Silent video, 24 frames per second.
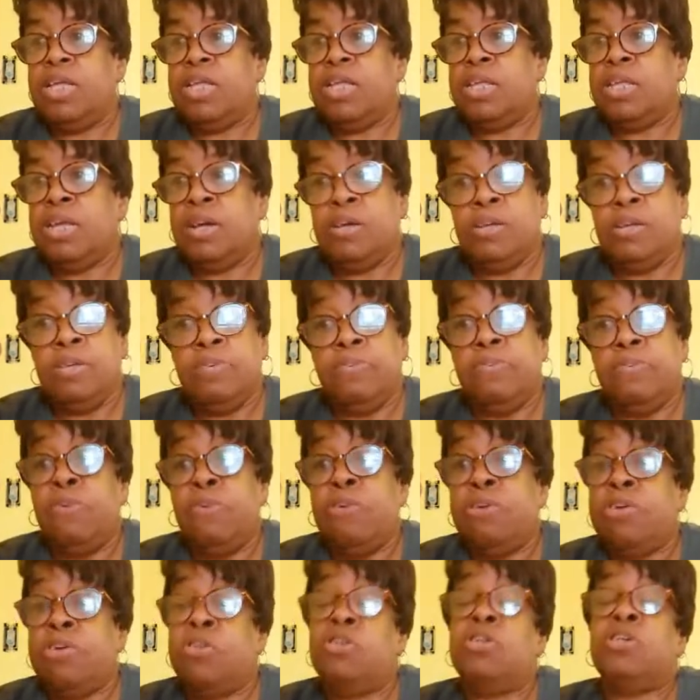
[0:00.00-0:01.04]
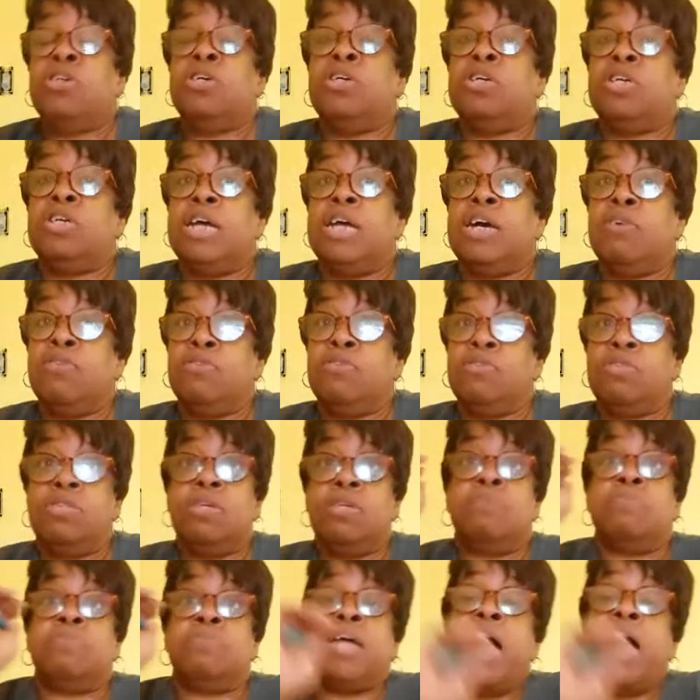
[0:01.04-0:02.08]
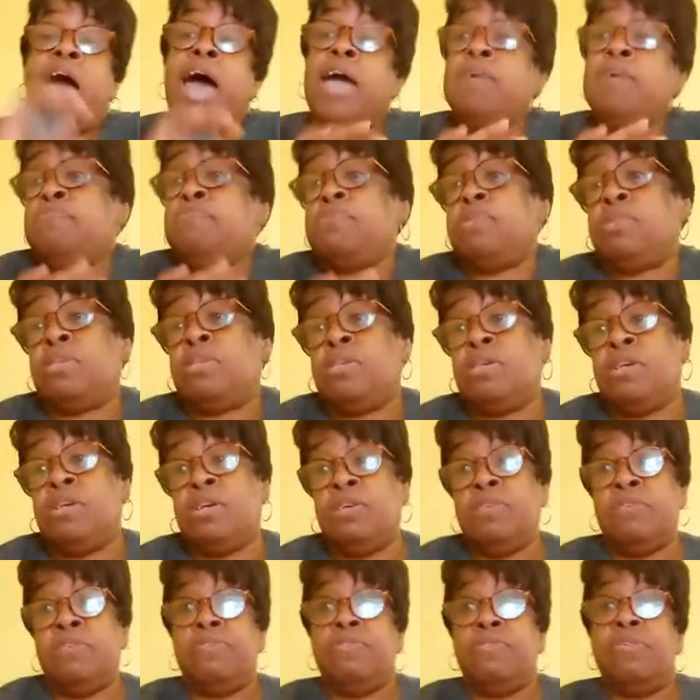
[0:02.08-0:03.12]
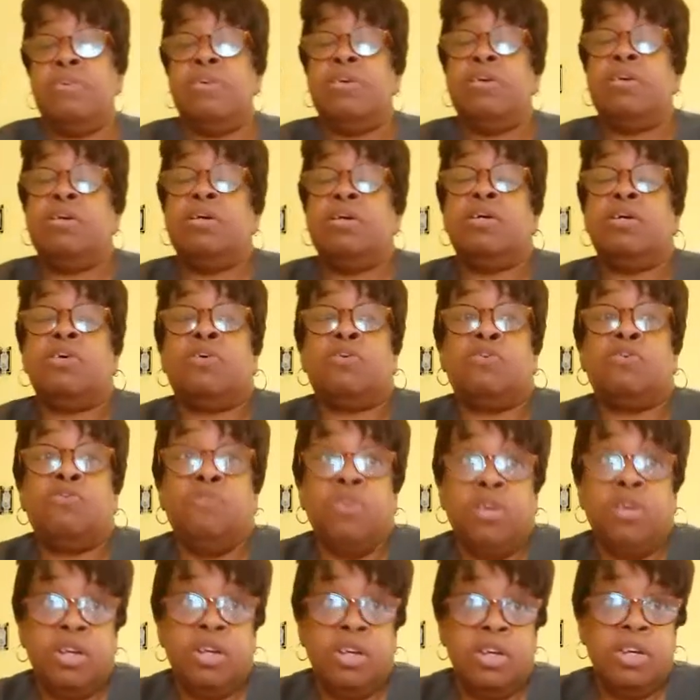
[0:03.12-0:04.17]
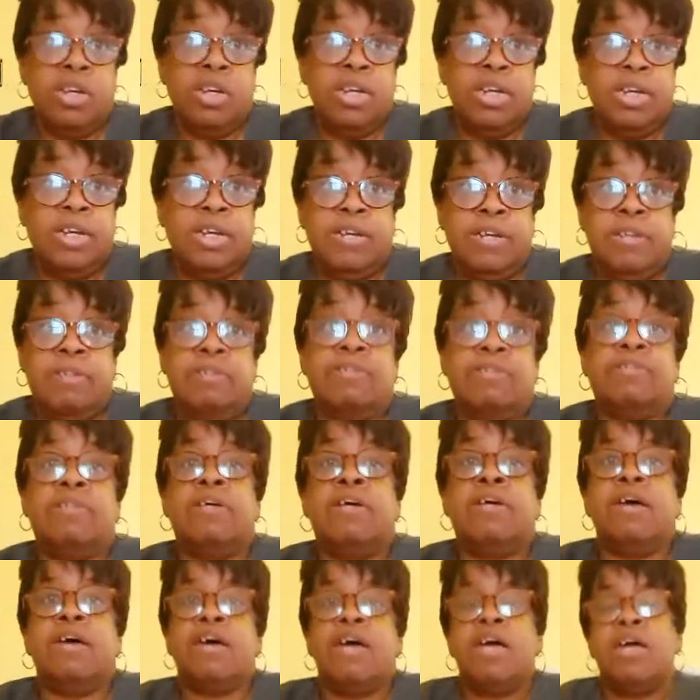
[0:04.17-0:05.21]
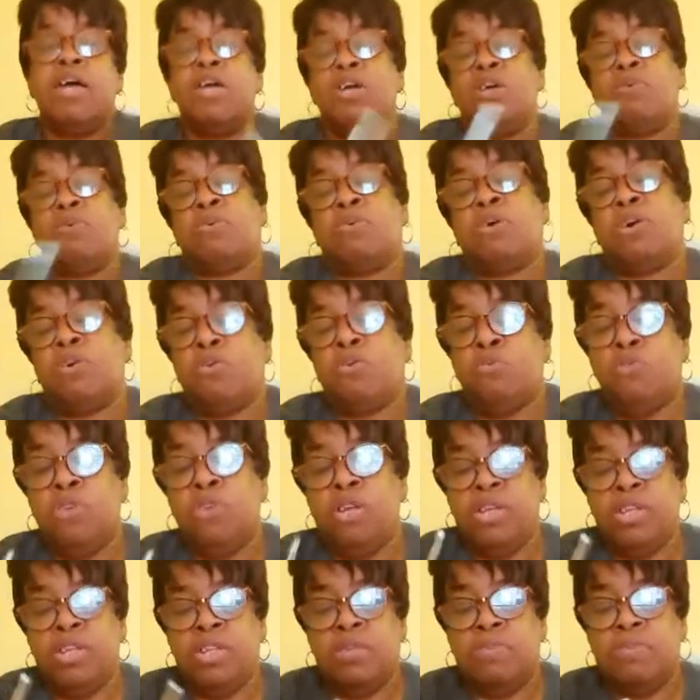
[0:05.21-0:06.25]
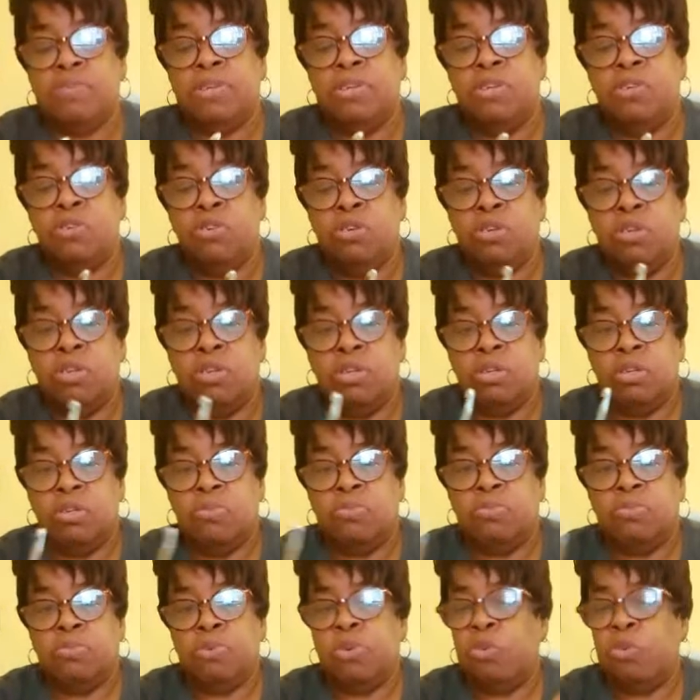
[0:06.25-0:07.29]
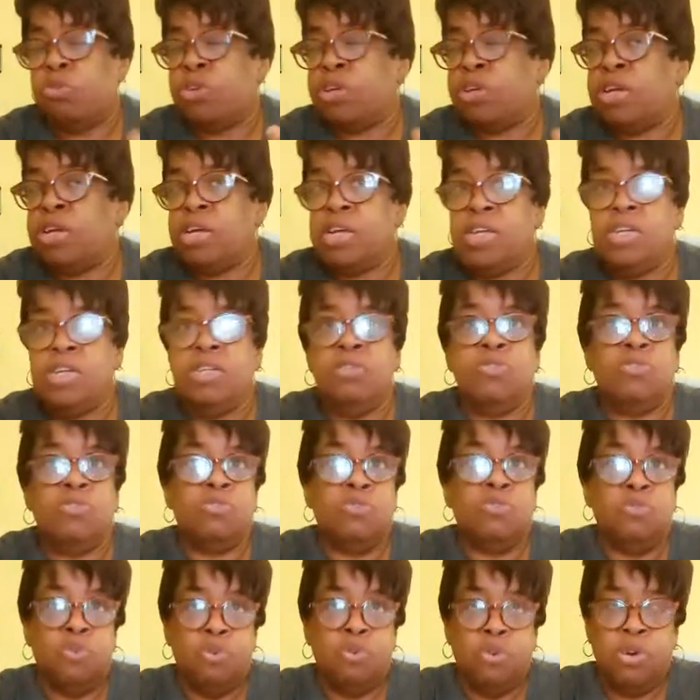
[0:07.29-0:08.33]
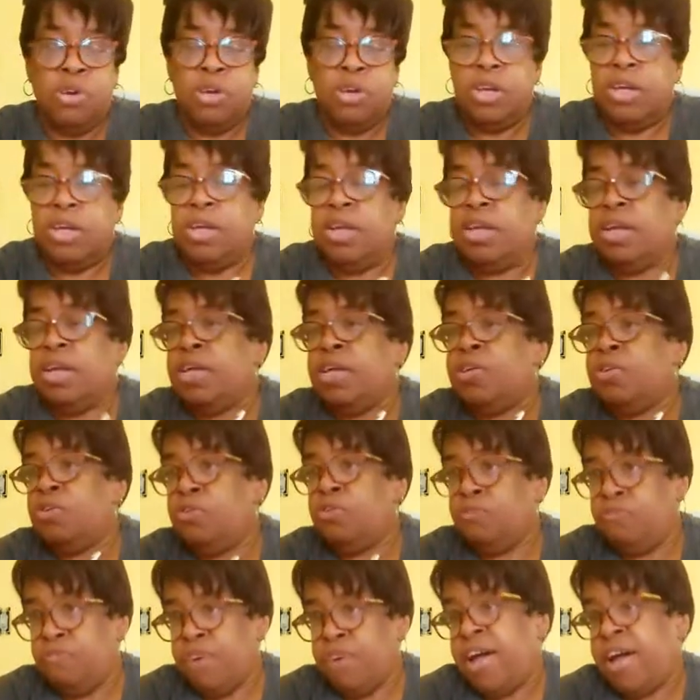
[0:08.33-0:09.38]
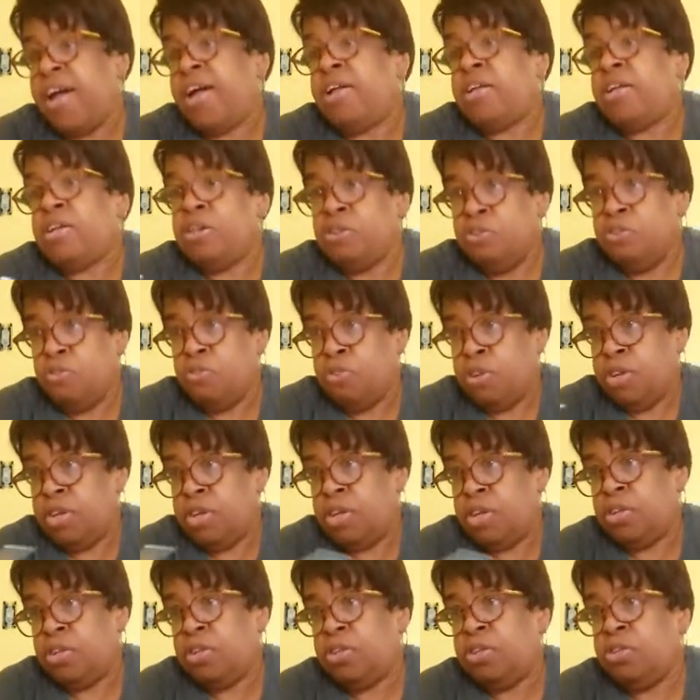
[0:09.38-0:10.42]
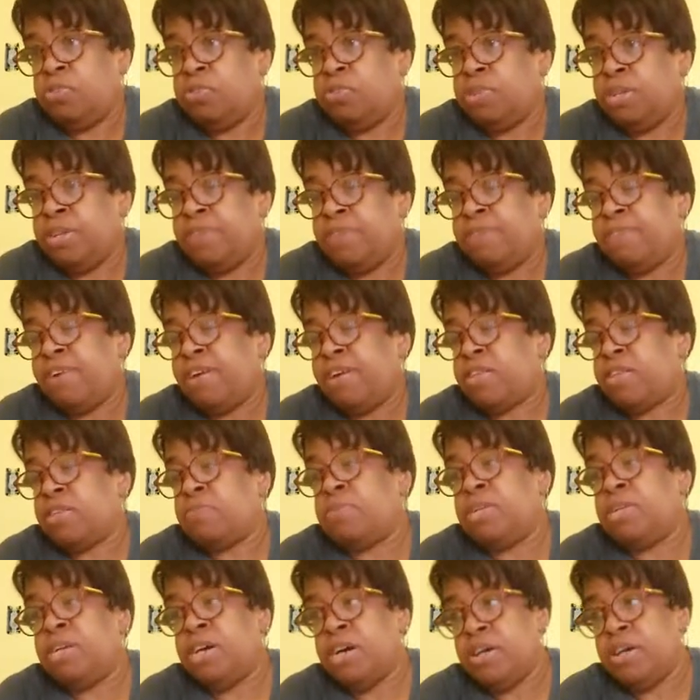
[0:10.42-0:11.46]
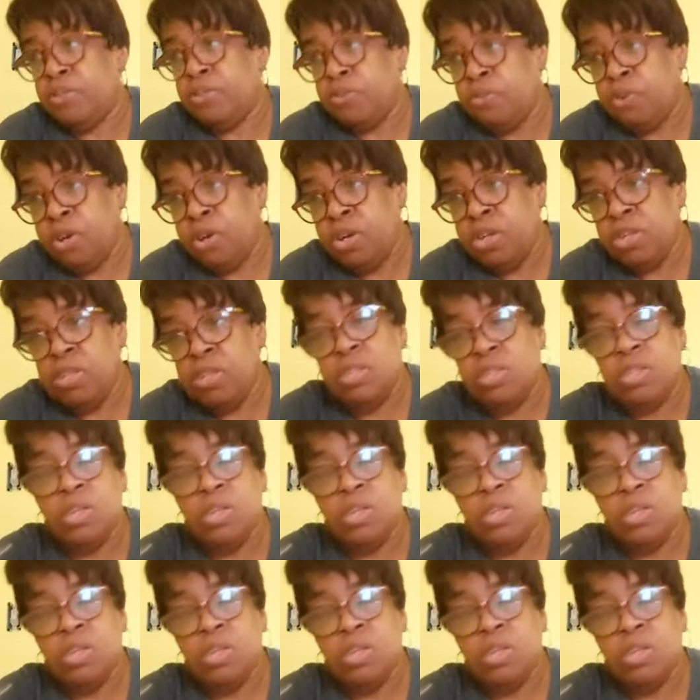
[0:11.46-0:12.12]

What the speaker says: yeah, it's very good. Now, some types of acrylic is acrylic is something you can go to any store and you'll find acrylic. You may not find some of the other ones,